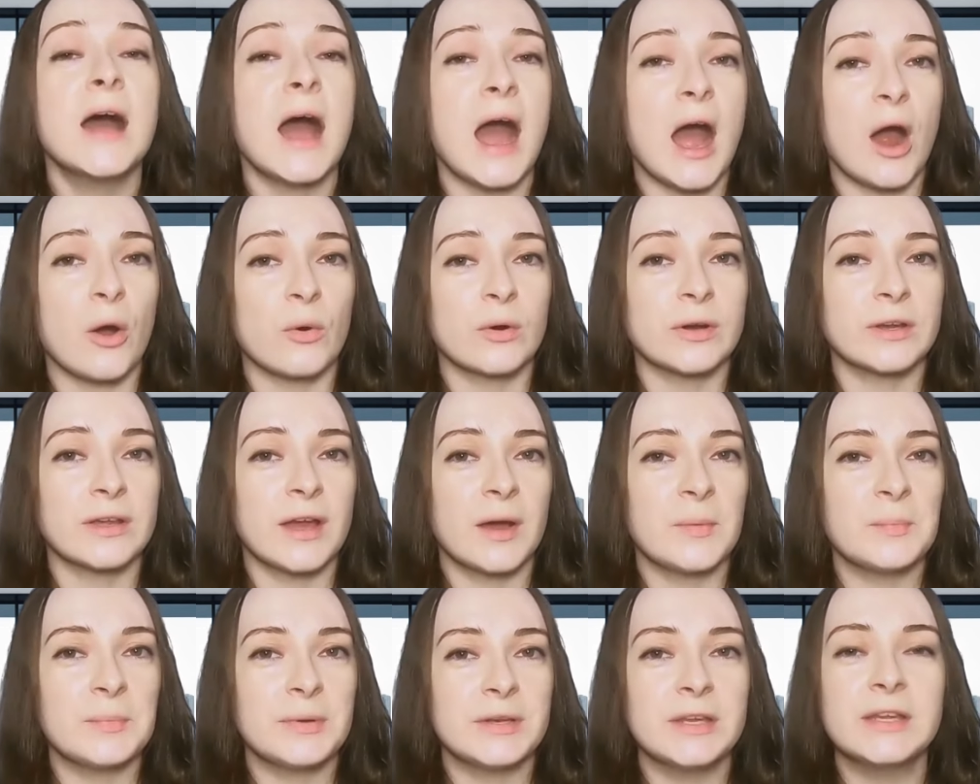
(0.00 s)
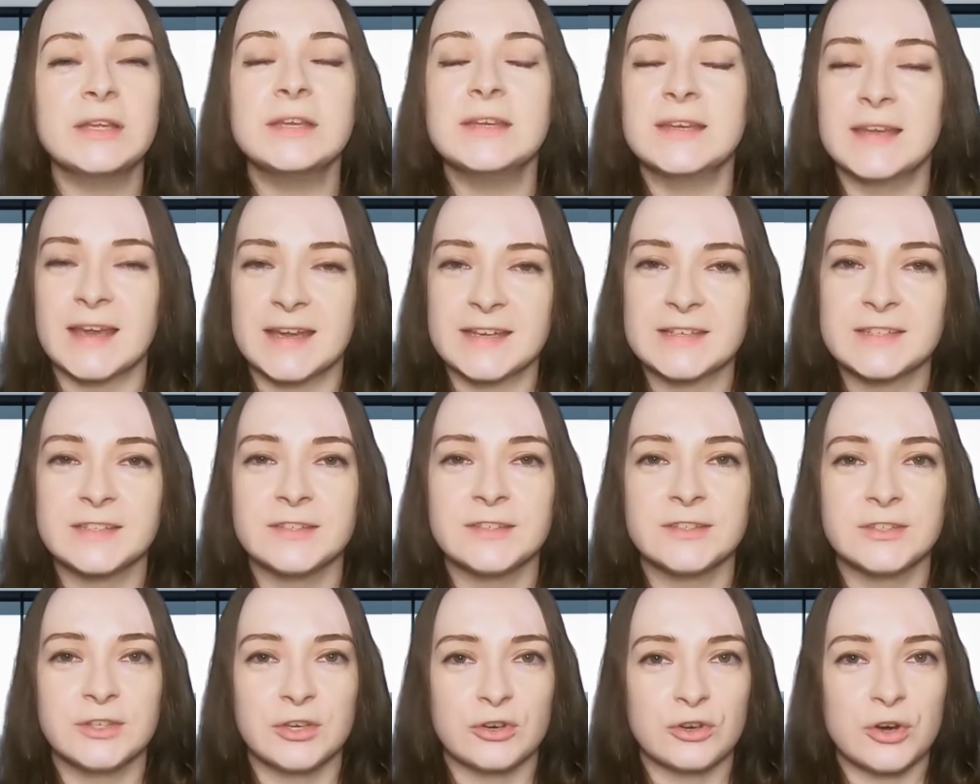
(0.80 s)
Our company,
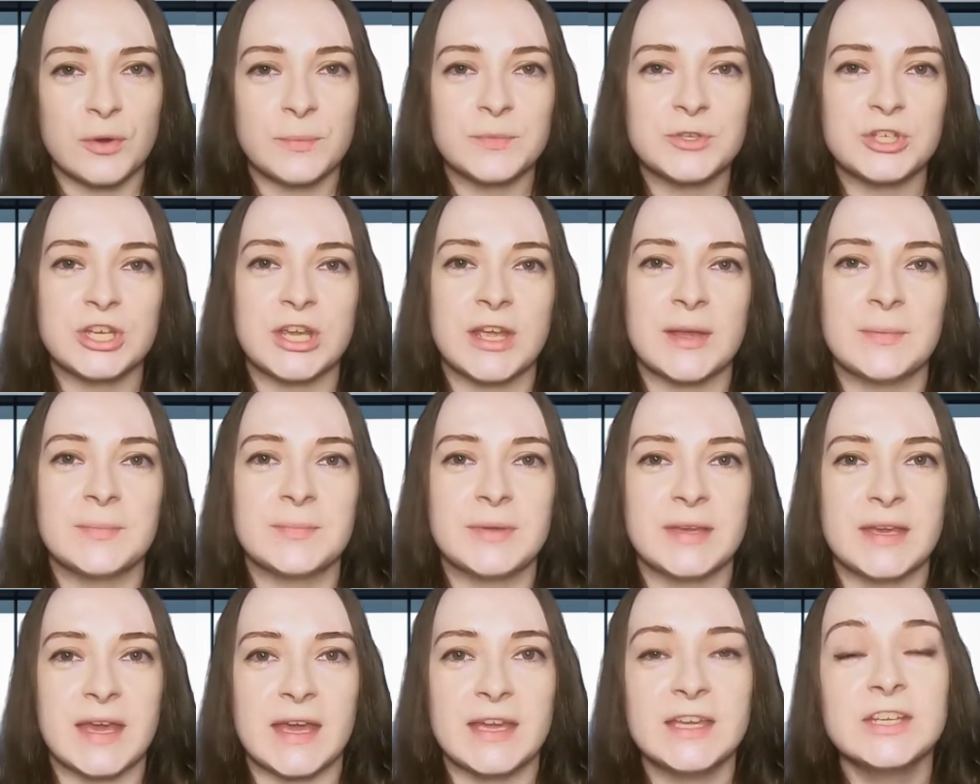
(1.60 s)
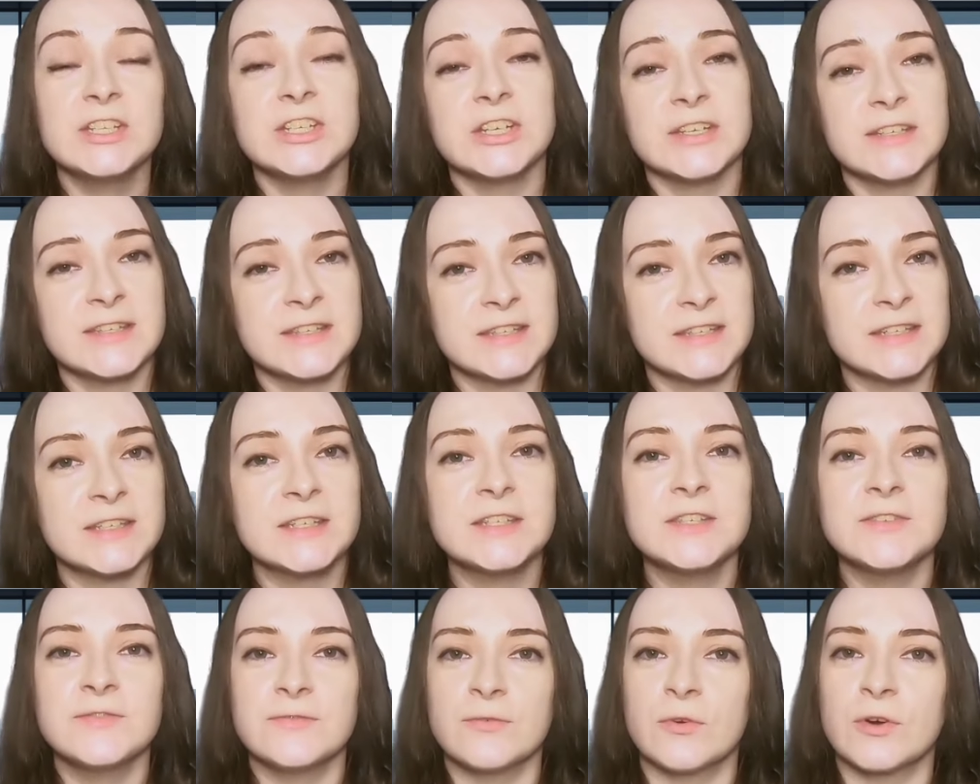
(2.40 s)
Nexus Europe GmbH,
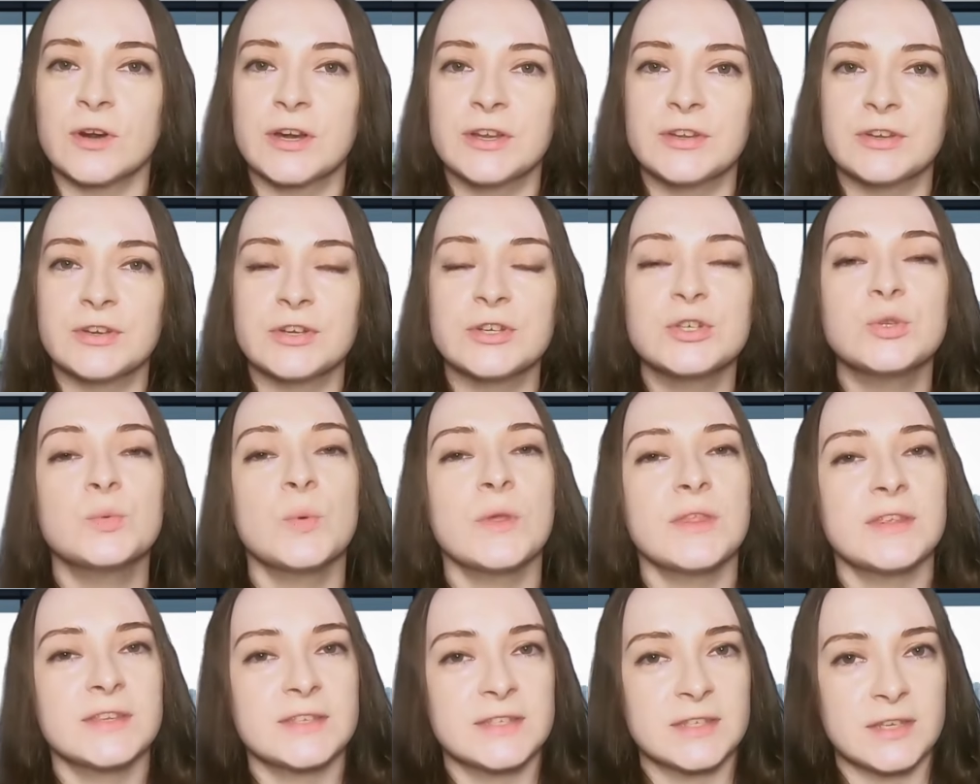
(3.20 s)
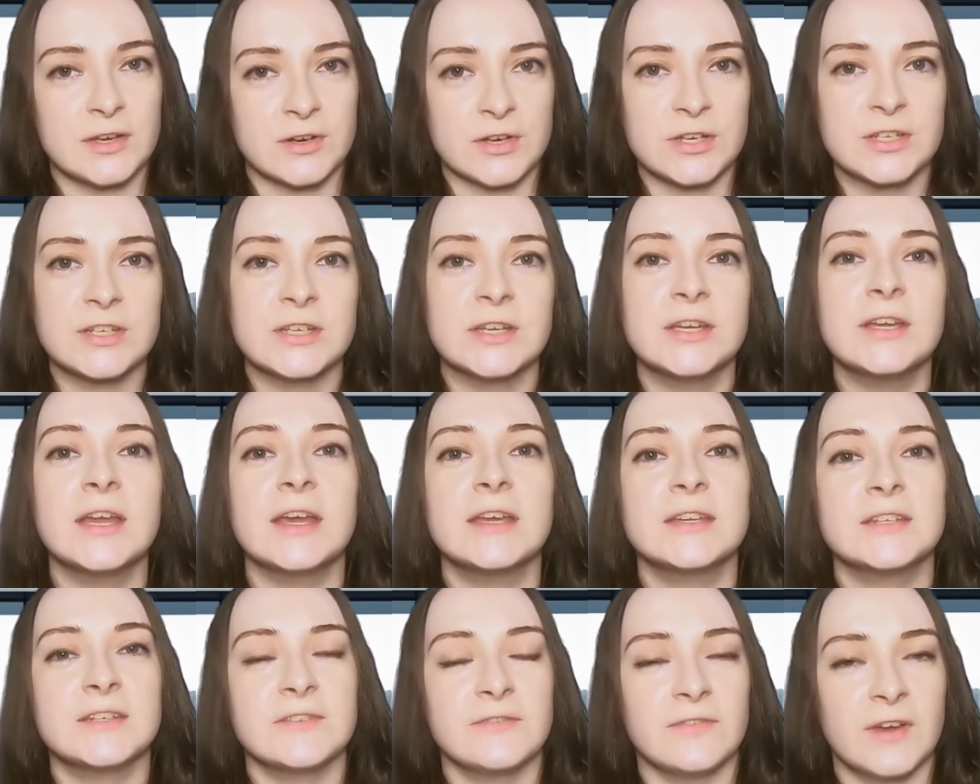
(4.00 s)
assists foreigners with starting
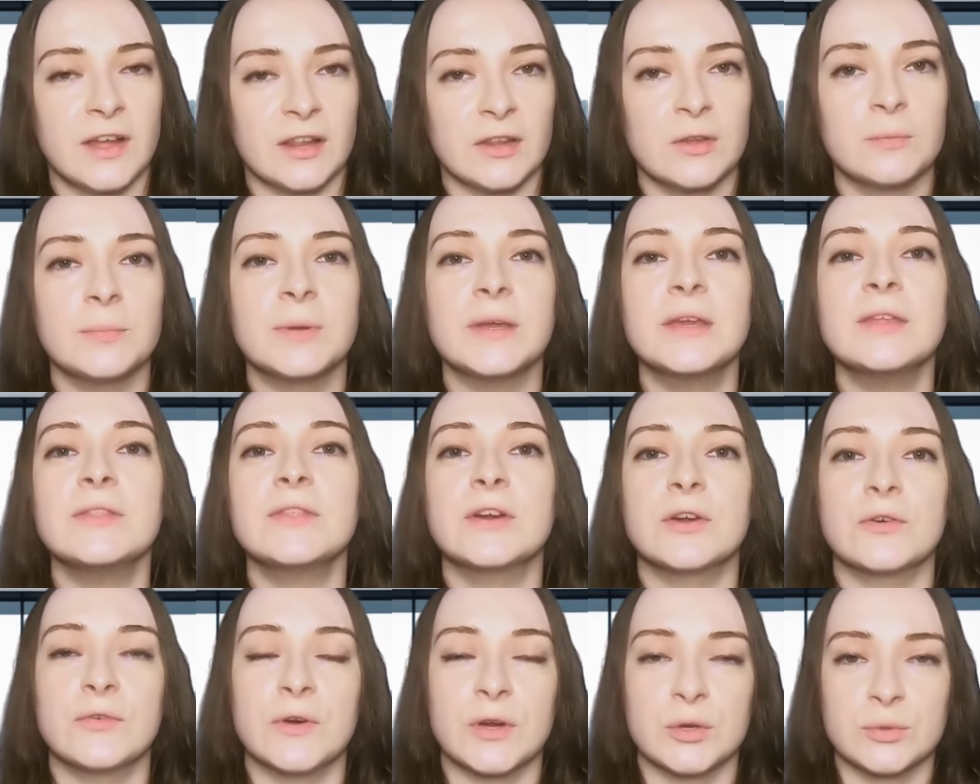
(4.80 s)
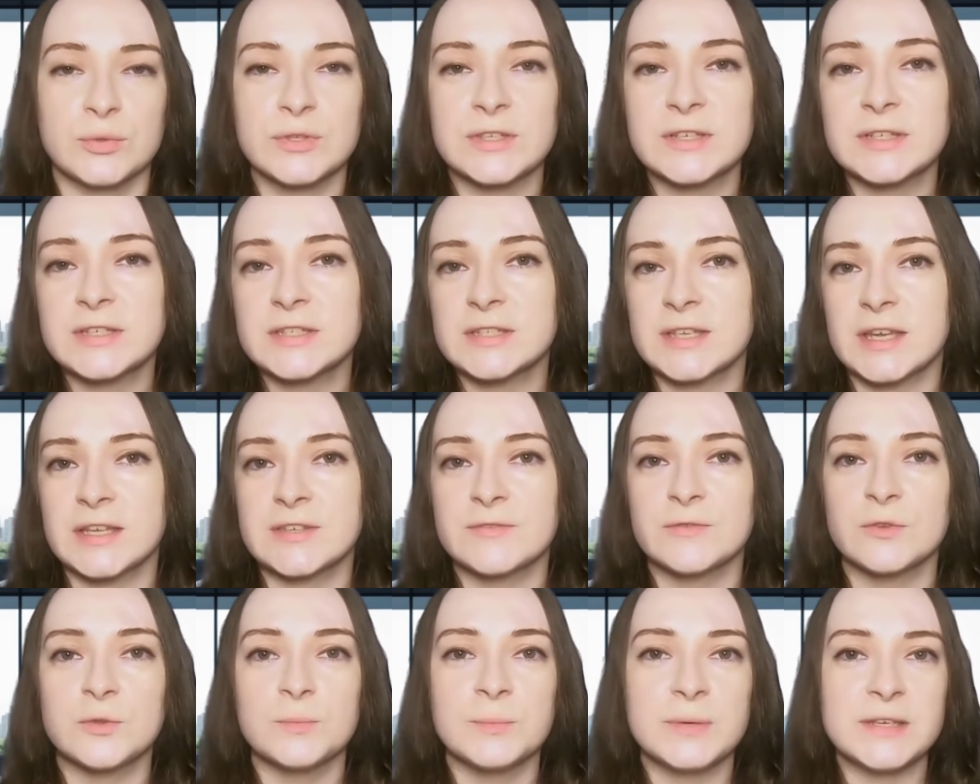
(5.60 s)
and developing their own
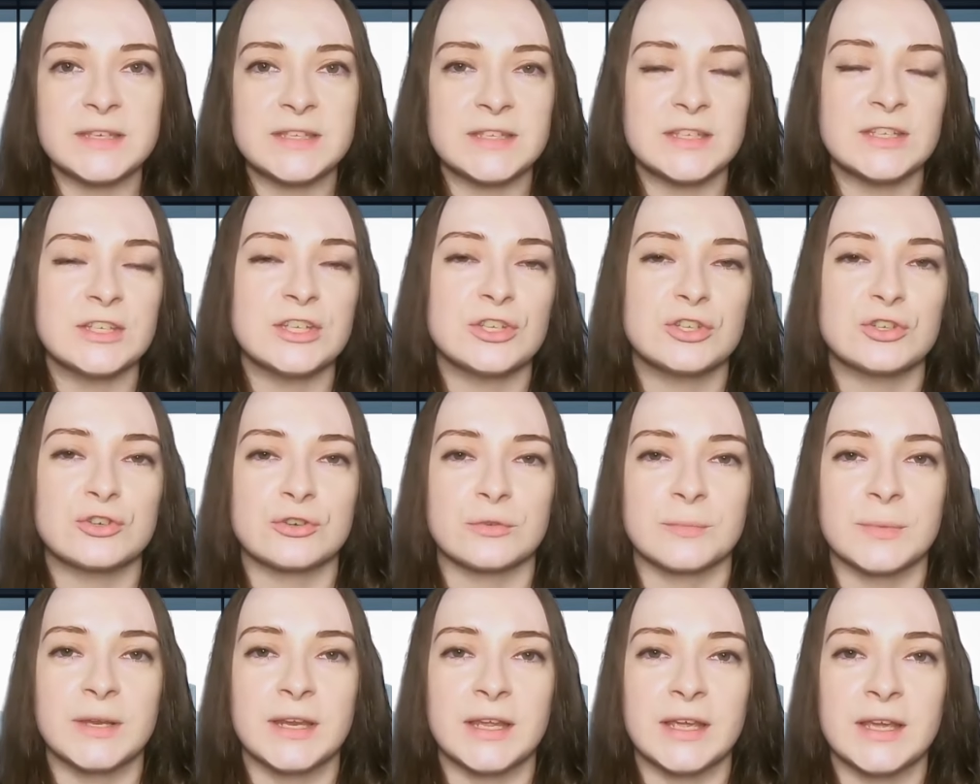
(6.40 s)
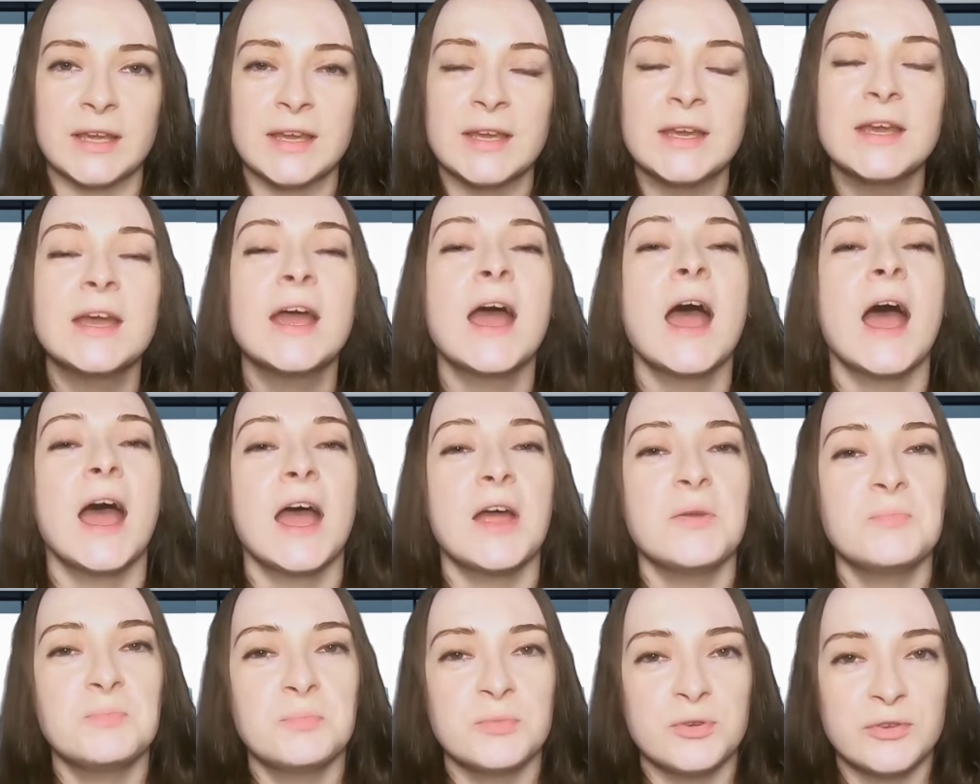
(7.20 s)
successful business in Germany
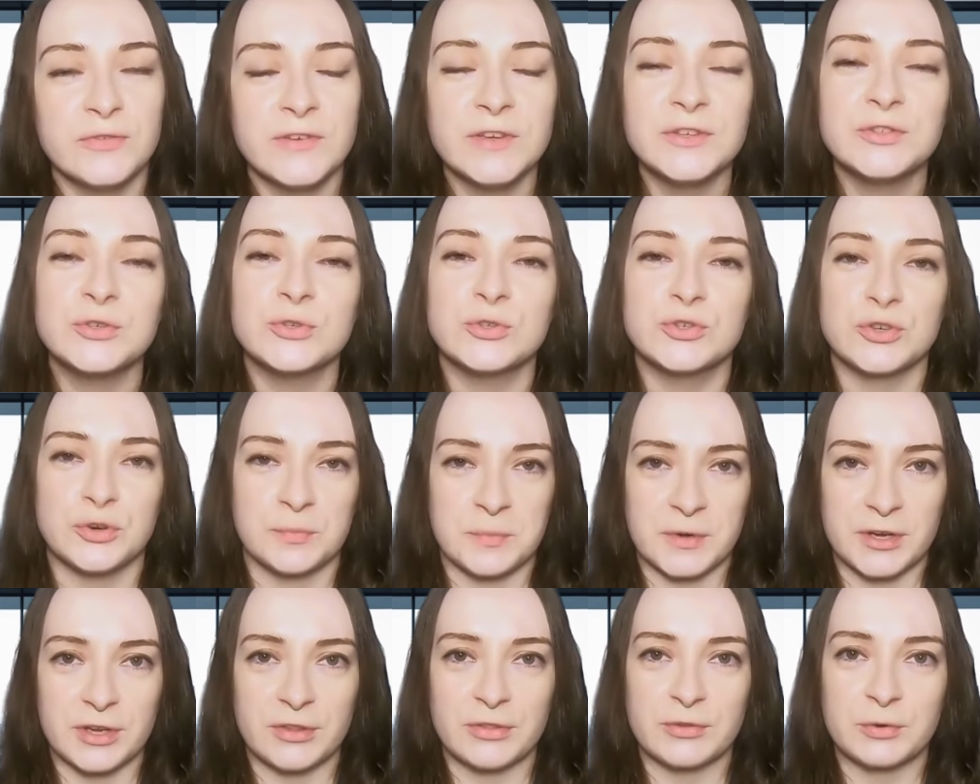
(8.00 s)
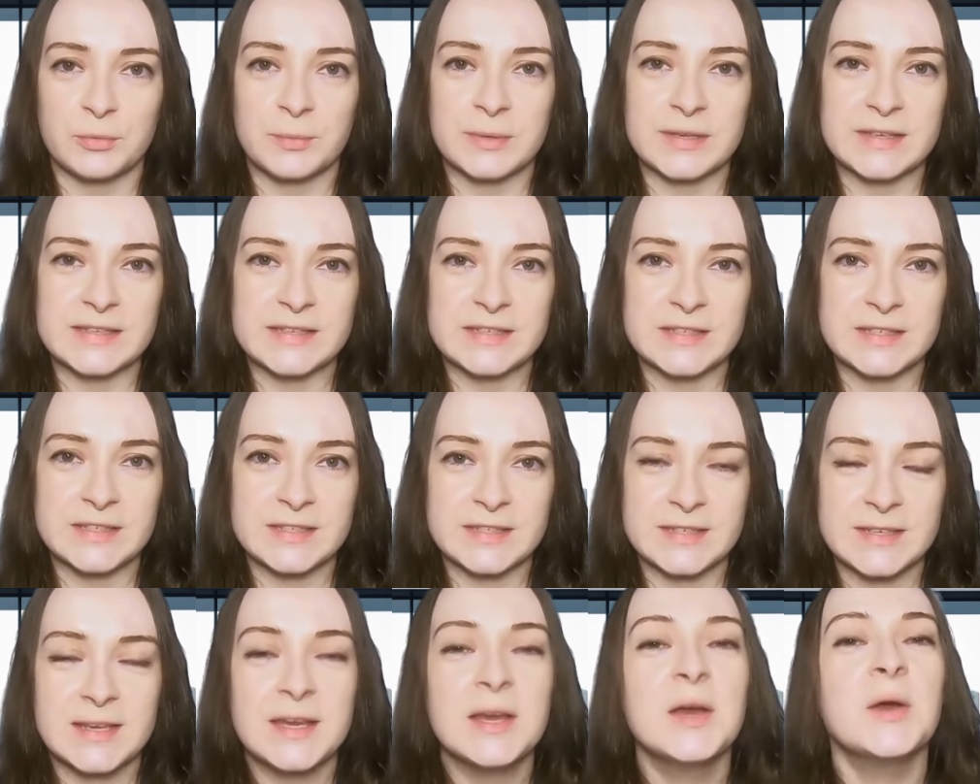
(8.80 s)
and moving to Germany through
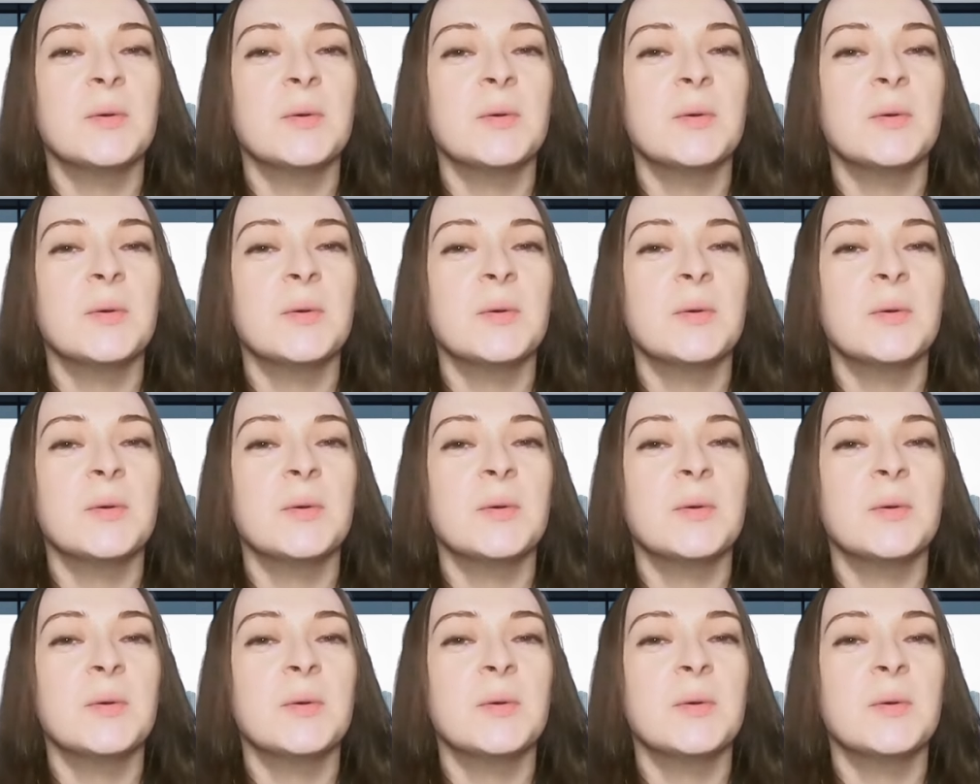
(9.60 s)
business.